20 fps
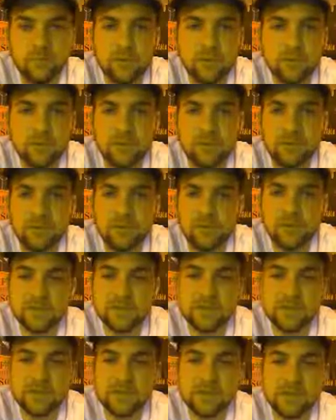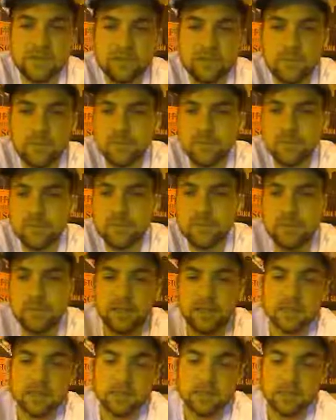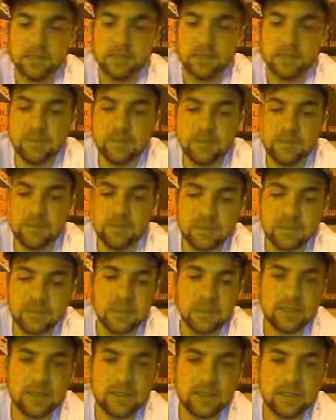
representation of what those financial statements look like.